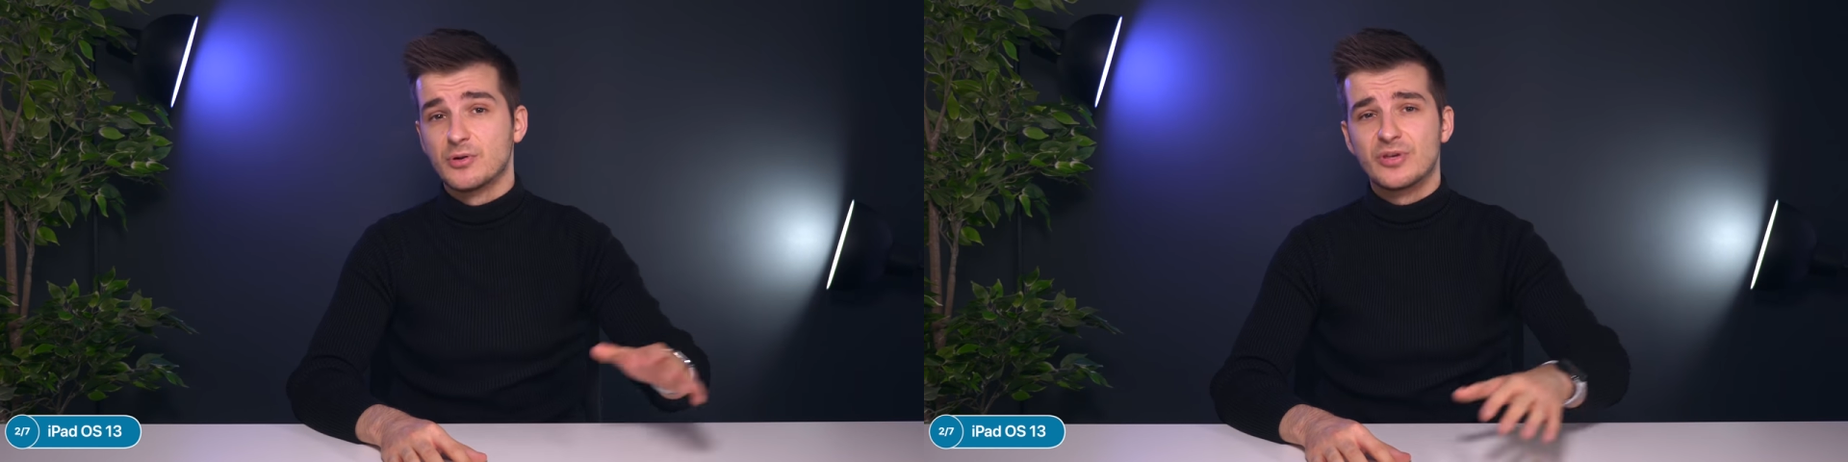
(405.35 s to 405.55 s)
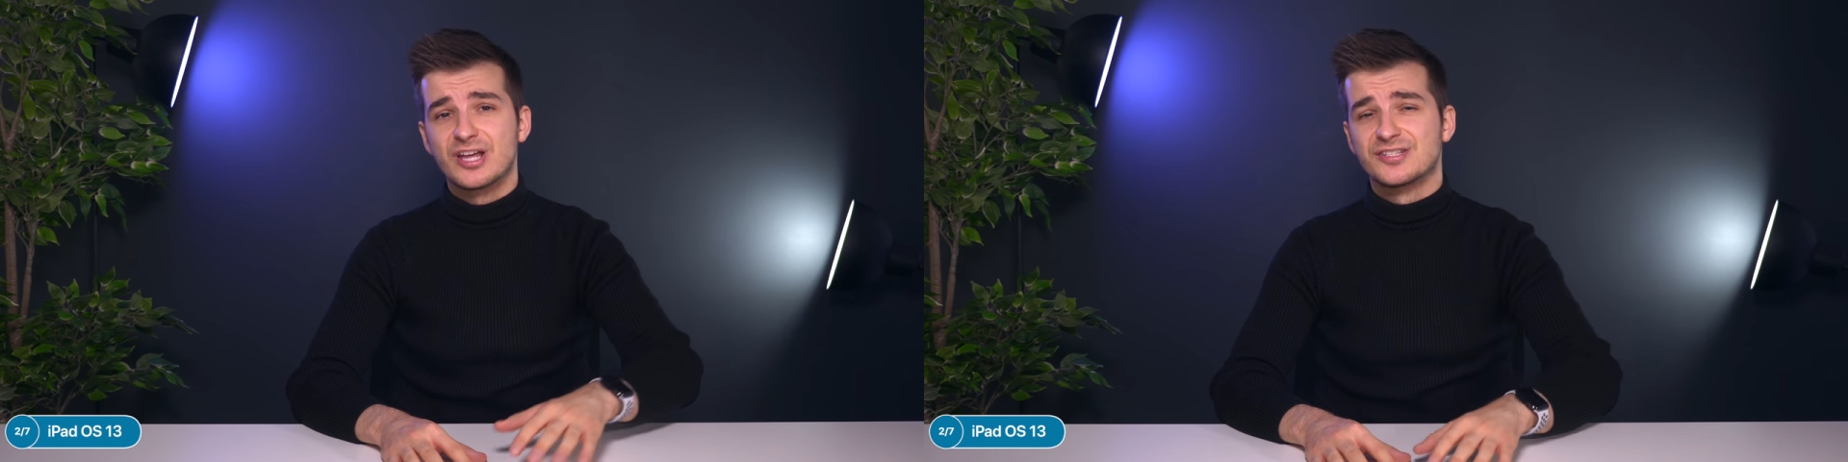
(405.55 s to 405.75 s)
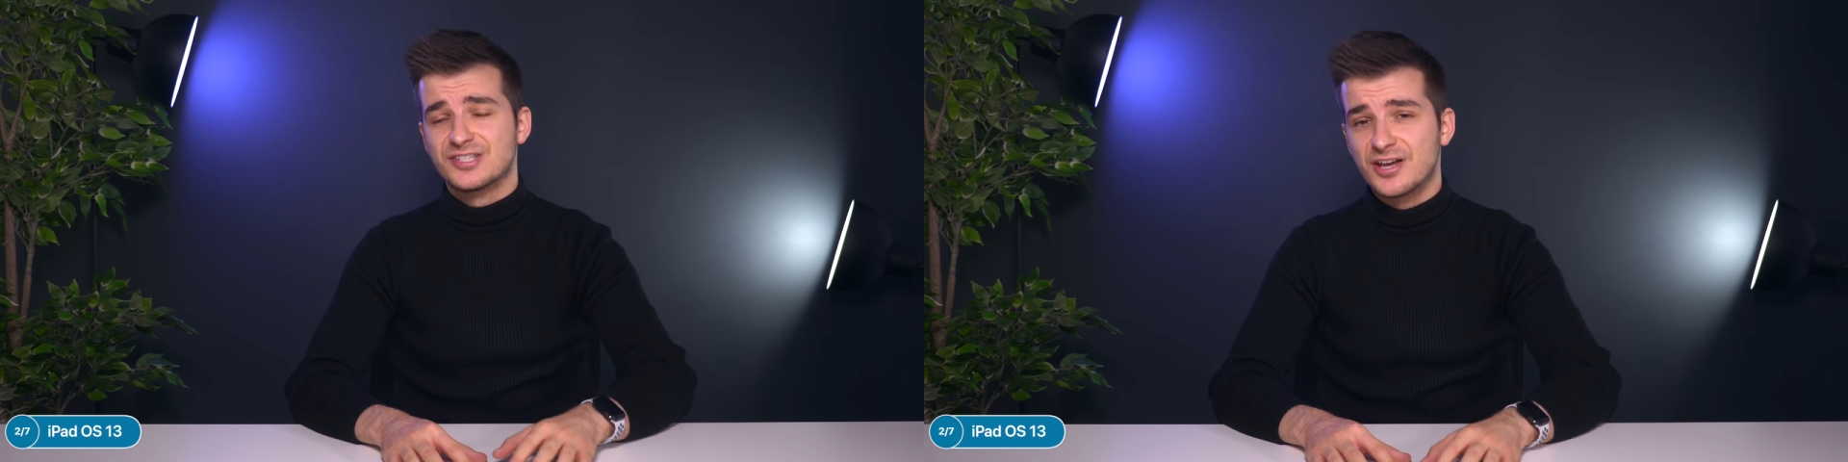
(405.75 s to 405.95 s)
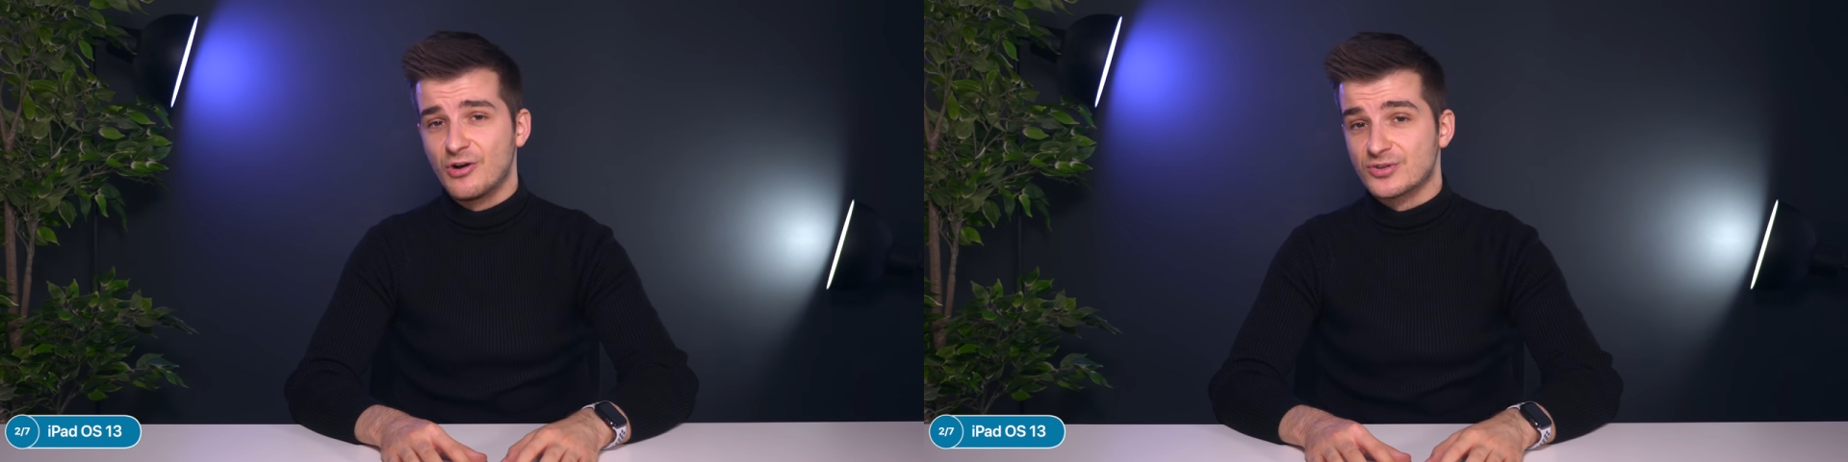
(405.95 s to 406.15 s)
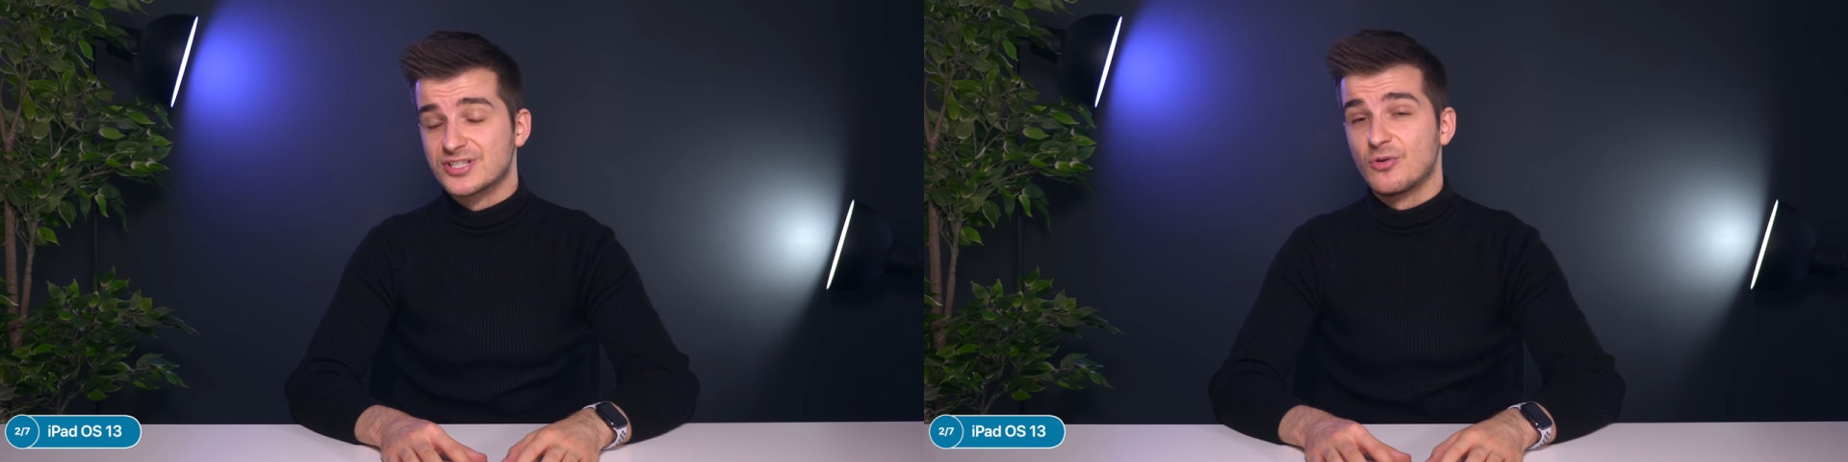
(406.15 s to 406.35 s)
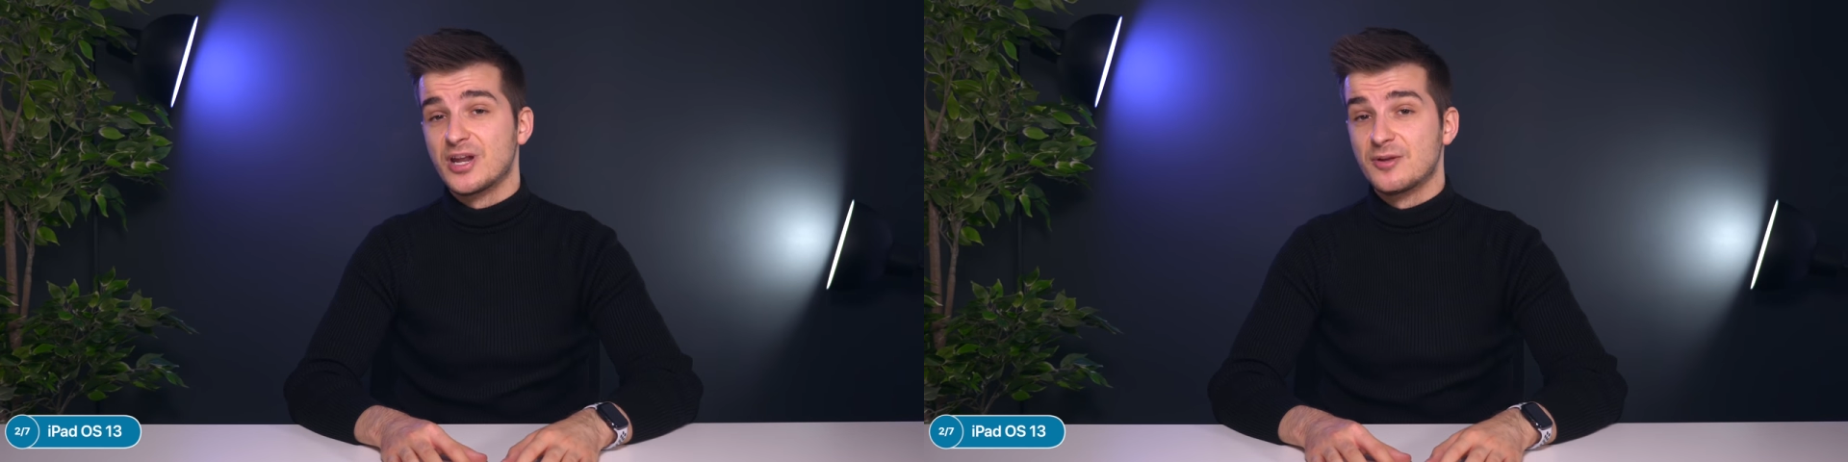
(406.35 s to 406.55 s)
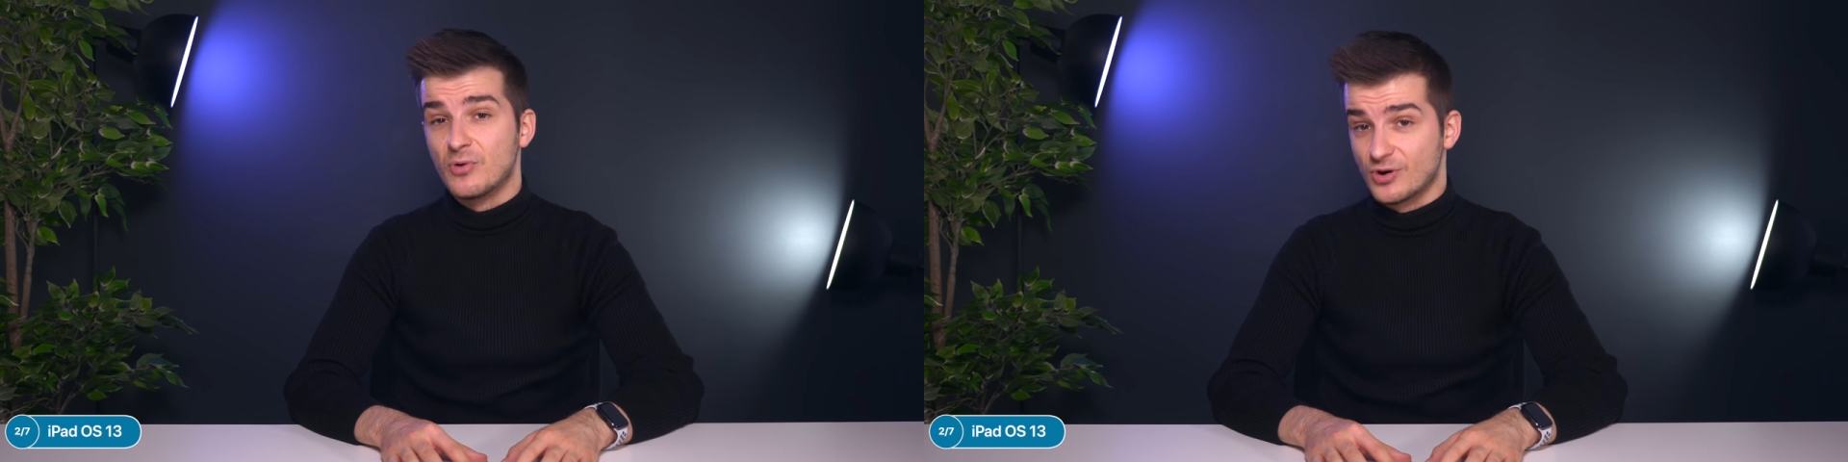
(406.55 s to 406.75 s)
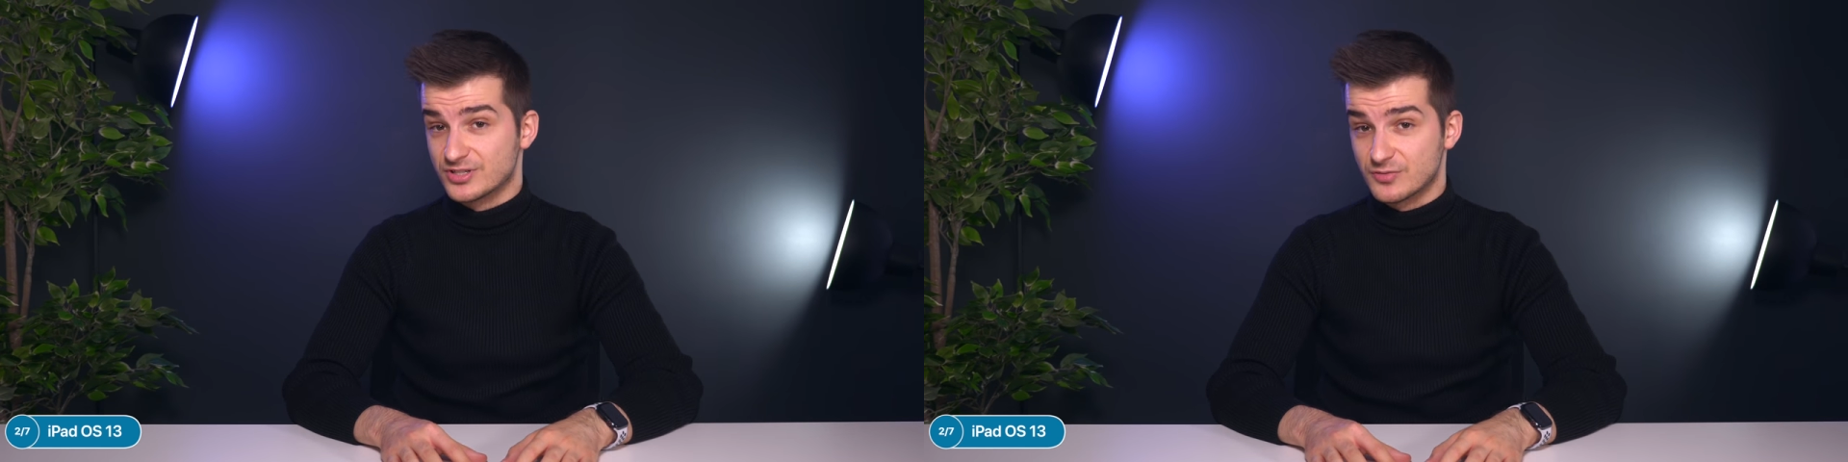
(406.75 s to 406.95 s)
but we get so, so many
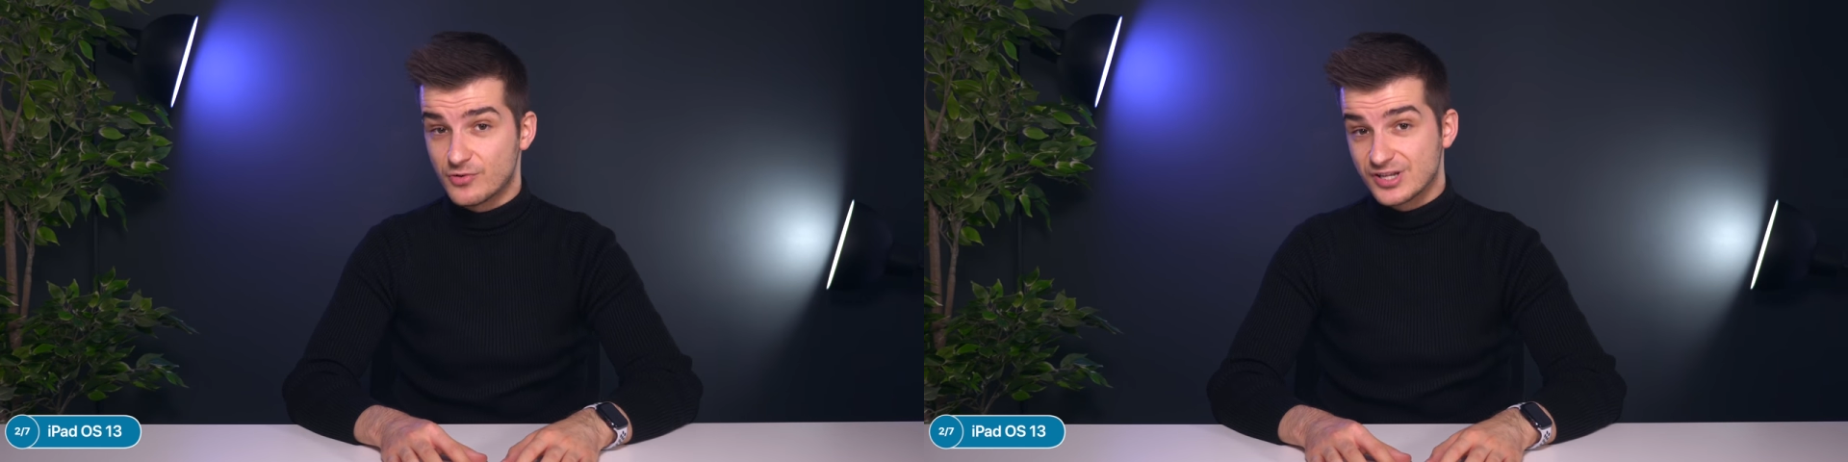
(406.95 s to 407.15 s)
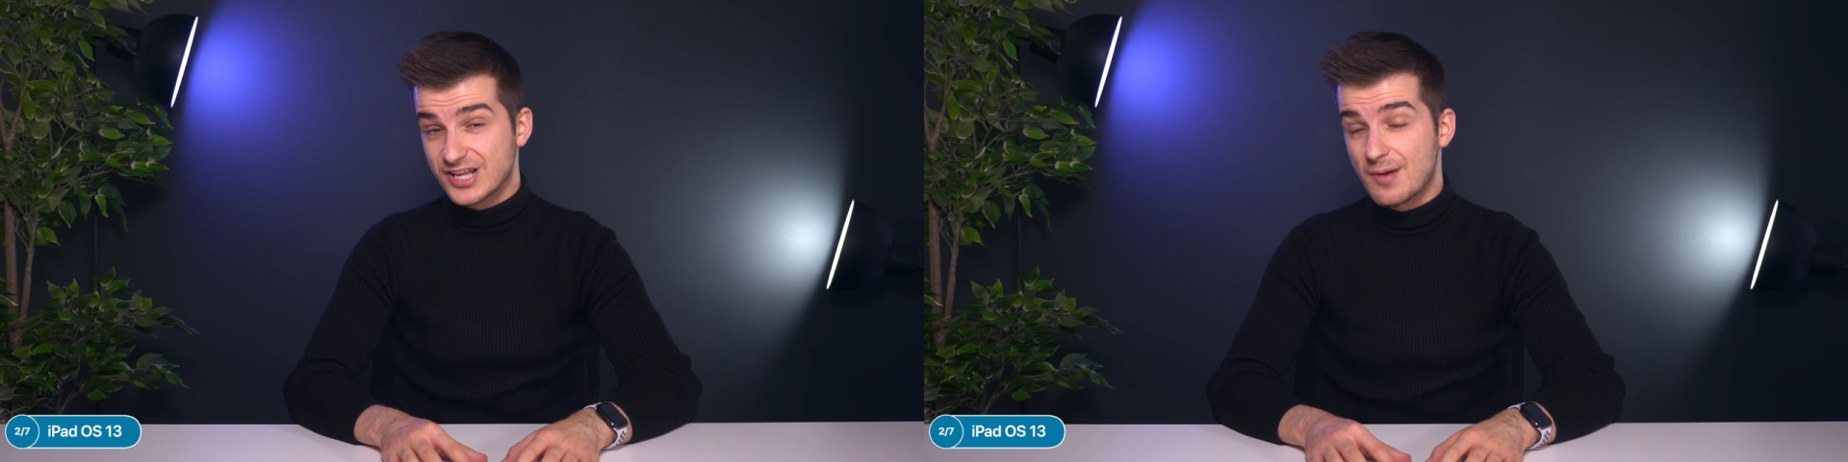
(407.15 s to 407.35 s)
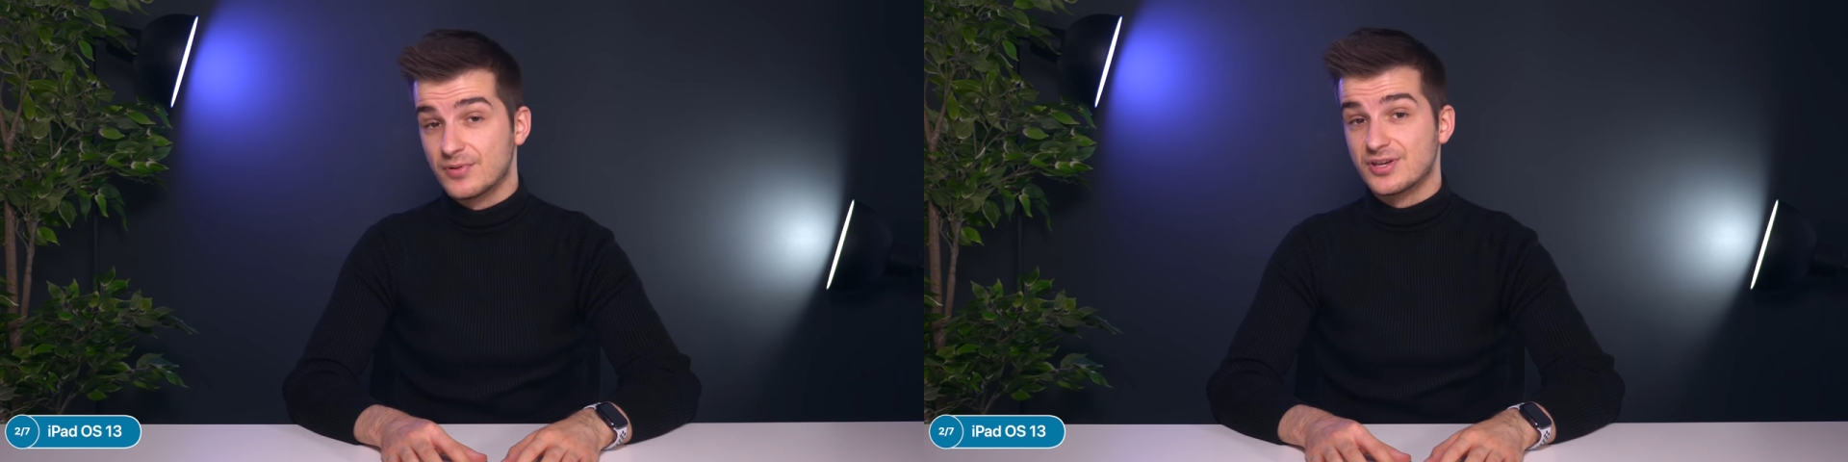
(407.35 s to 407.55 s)
more. So for example,